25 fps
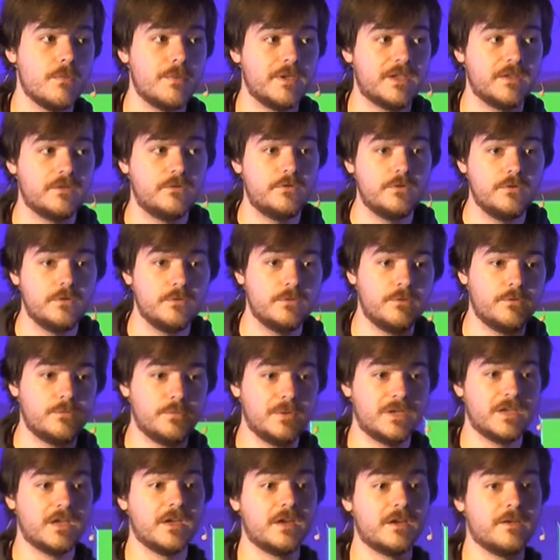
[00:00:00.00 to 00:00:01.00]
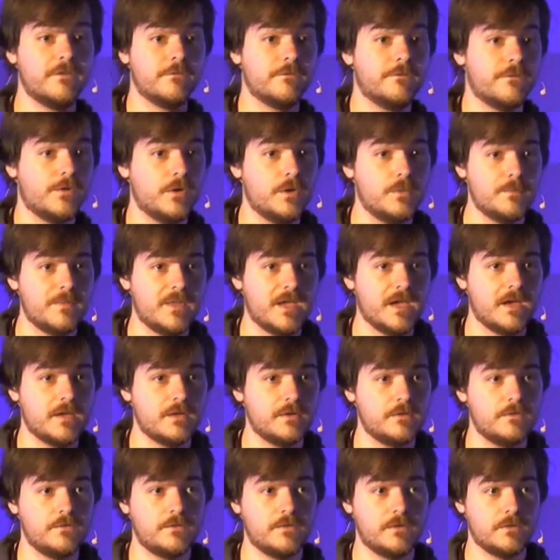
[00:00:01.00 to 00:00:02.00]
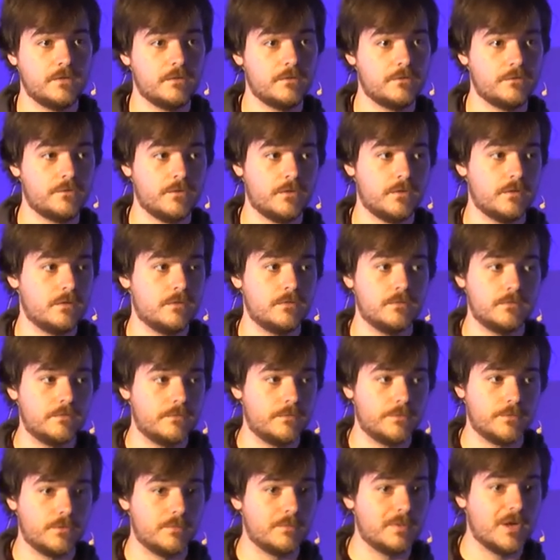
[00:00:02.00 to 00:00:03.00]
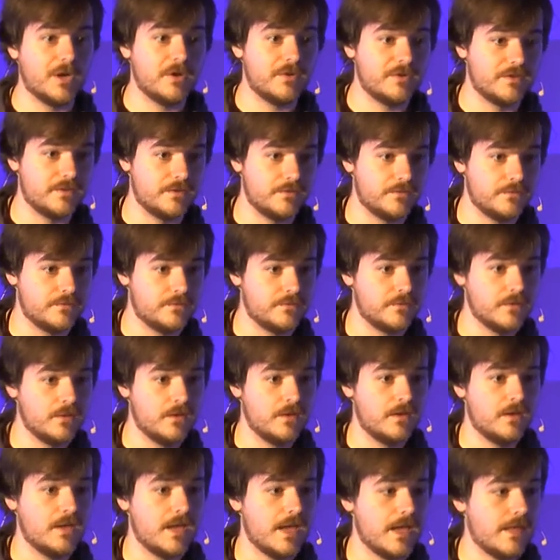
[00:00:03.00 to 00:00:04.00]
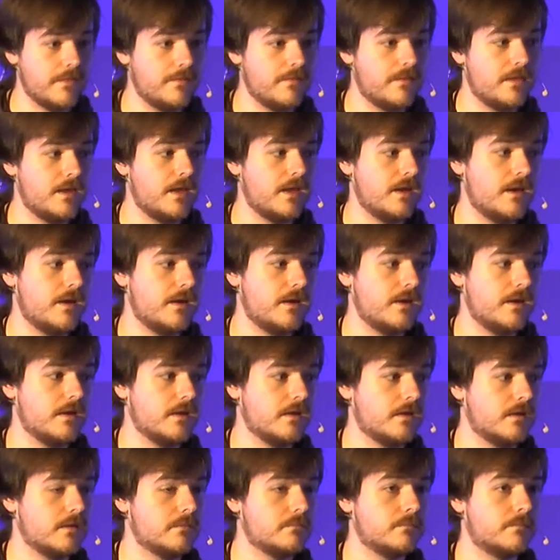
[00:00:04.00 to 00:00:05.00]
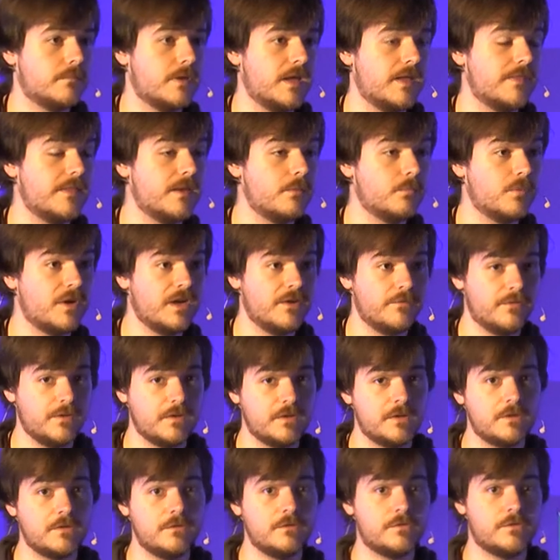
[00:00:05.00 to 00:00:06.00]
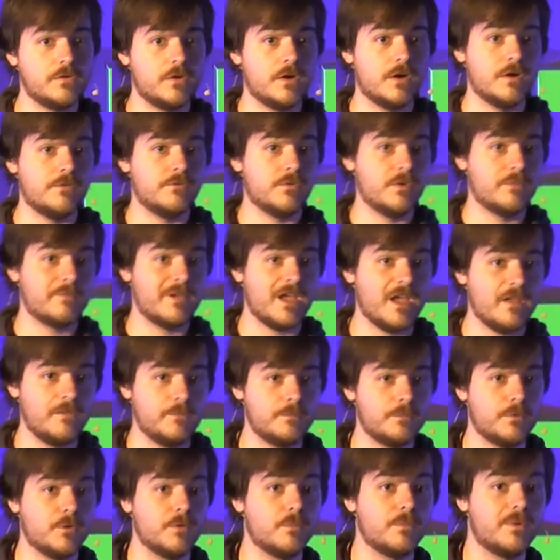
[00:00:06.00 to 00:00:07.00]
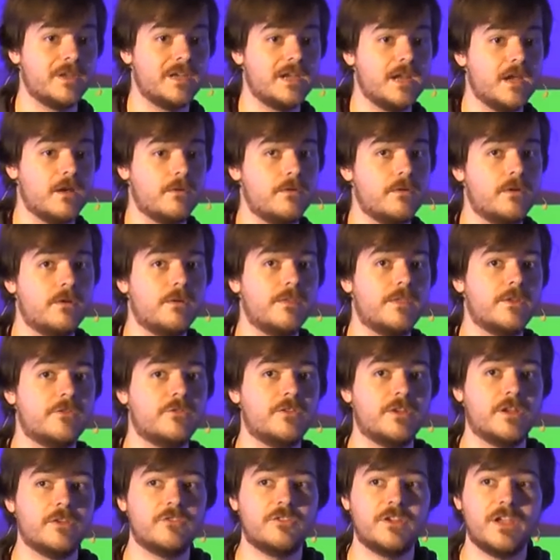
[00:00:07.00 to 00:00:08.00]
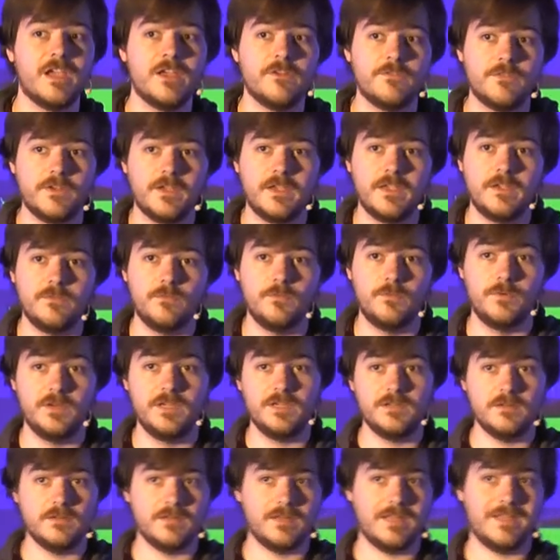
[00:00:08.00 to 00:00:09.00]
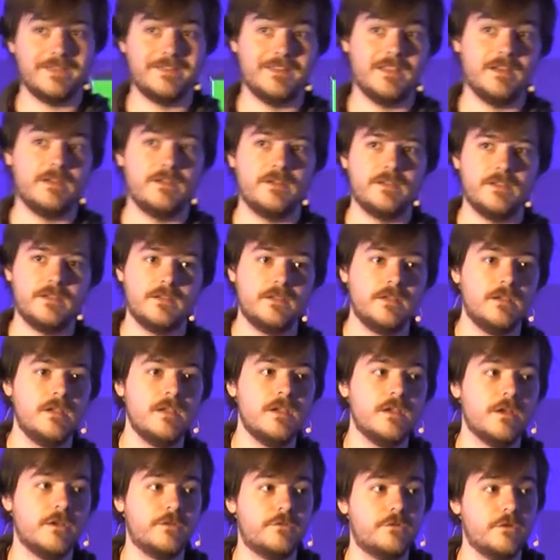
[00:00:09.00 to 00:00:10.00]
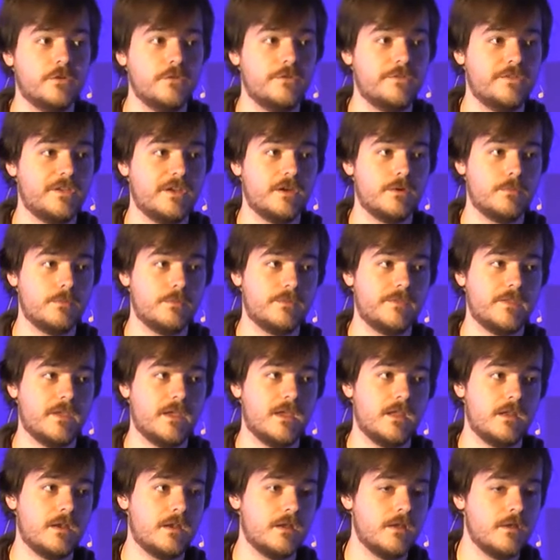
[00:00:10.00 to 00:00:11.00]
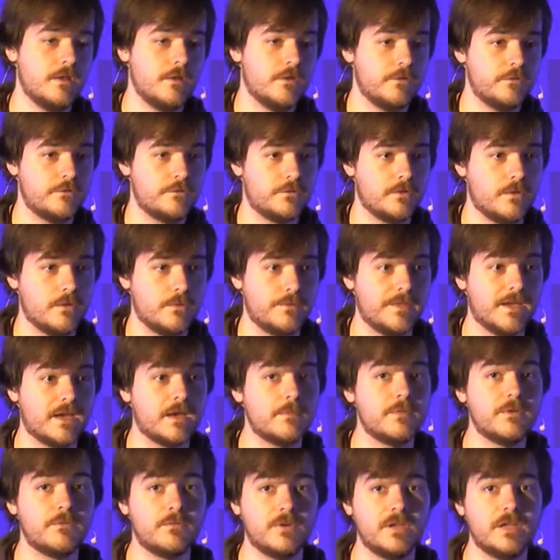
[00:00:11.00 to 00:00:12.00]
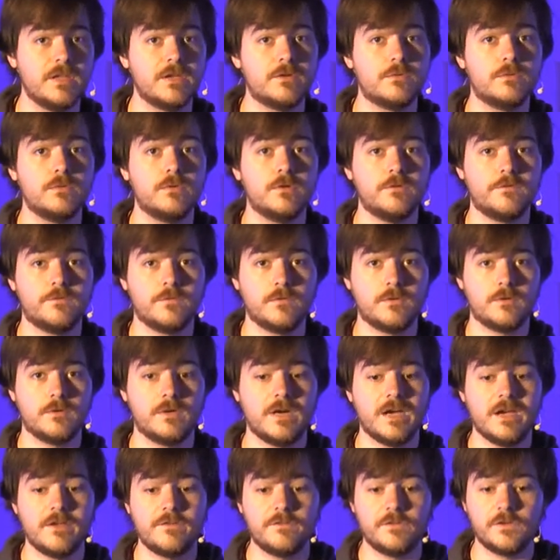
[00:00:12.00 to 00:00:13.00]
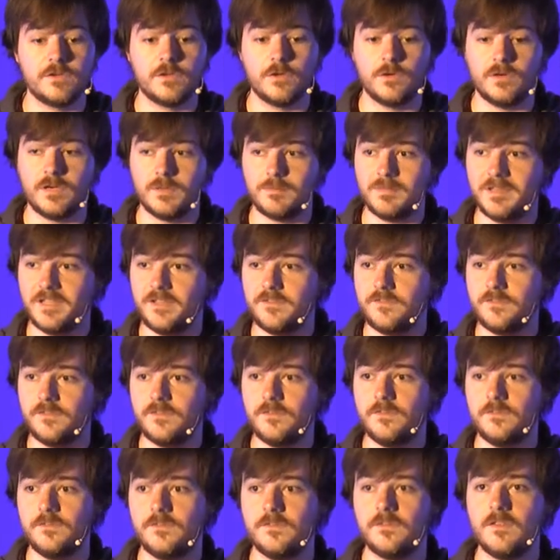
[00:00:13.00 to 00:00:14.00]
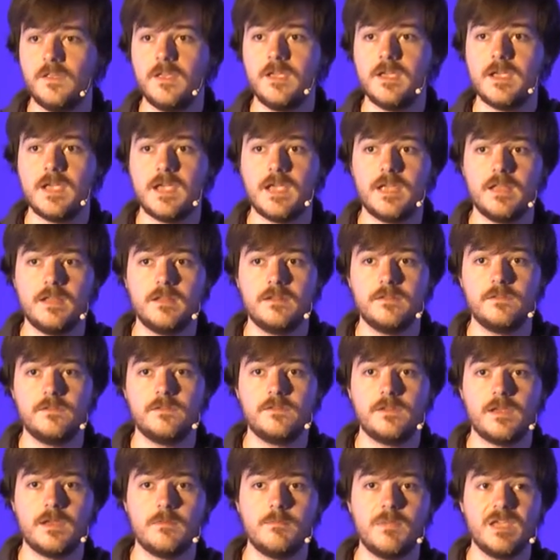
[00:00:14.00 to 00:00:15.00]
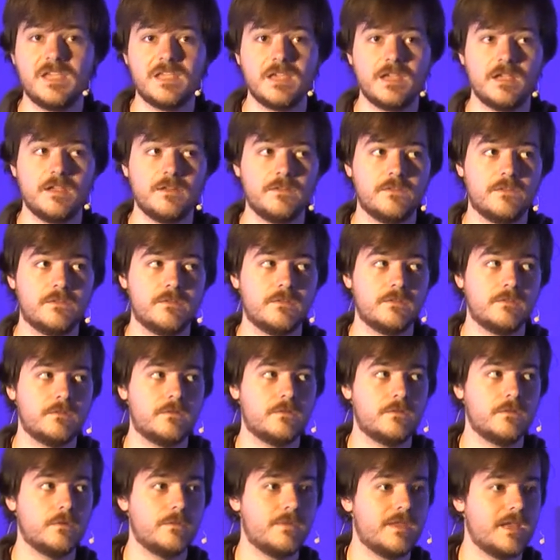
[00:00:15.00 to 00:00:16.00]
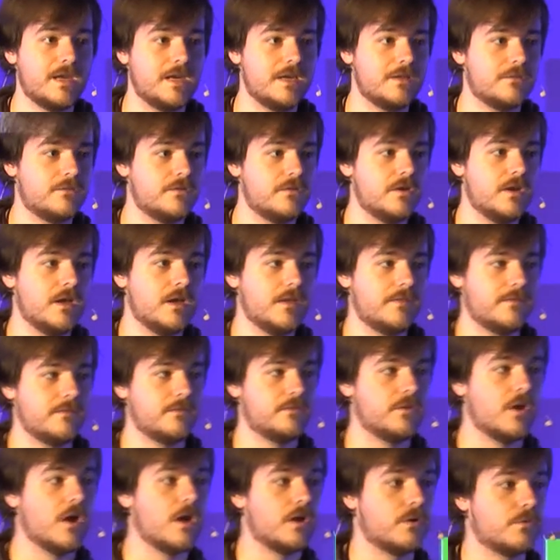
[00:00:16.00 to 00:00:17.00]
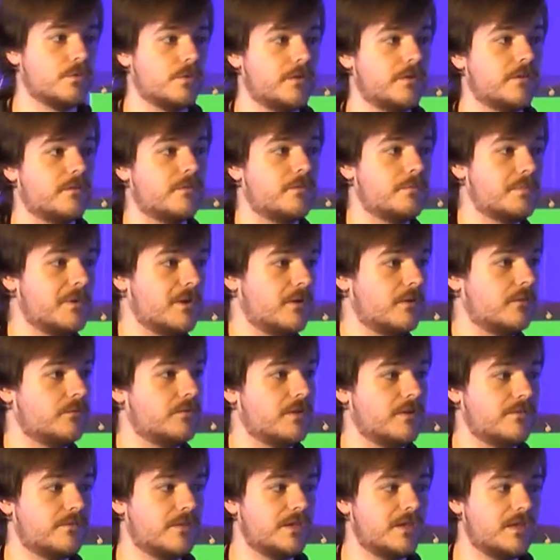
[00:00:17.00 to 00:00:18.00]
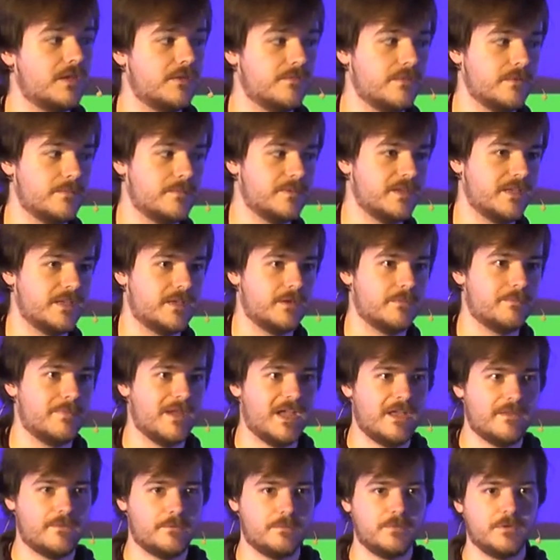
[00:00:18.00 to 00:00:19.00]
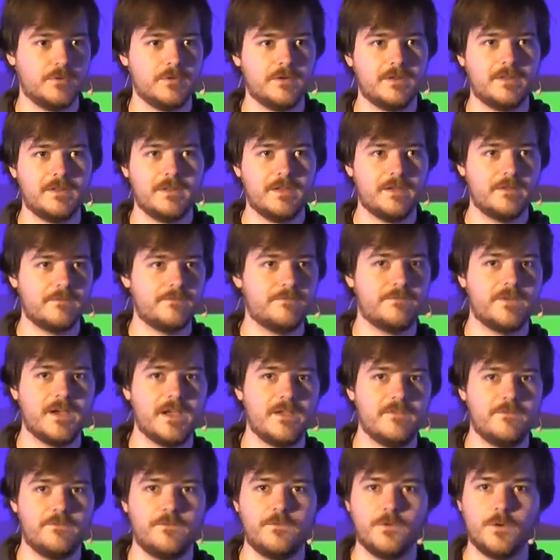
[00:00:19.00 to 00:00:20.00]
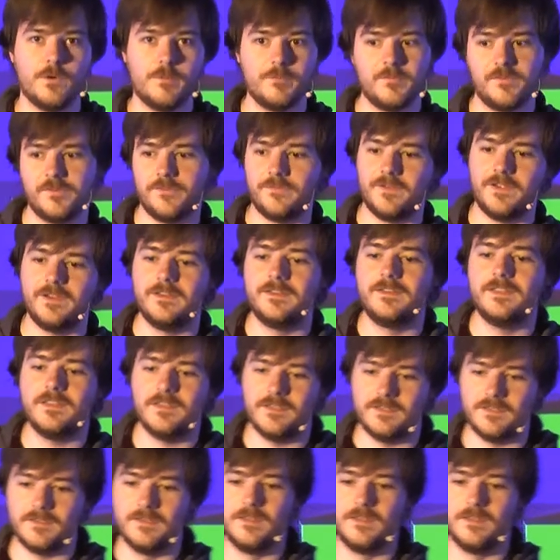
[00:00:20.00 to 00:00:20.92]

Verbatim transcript: could do is we can confirm that using certain third parties, and then um, and then whenever you use your Envoy Passport, we now know that you actually have a real identity associated with that. So that could be really cool for high security places, and and making it so that it's not this awkward experience where you have to give up like your passport and like five forms of I D.